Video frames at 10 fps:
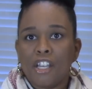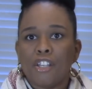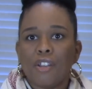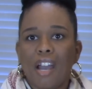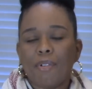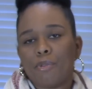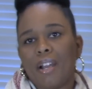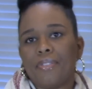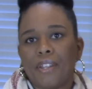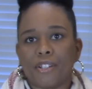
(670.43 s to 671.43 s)
You have it
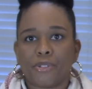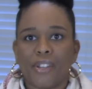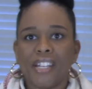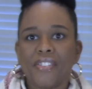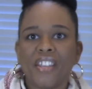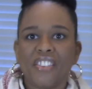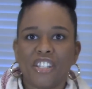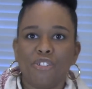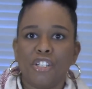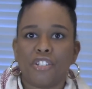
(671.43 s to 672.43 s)
right there. So anything that
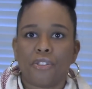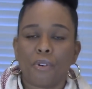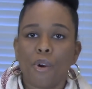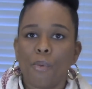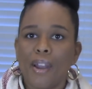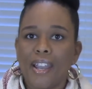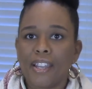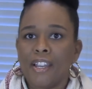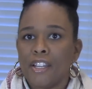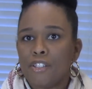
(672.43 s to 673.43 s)
you need to throw away,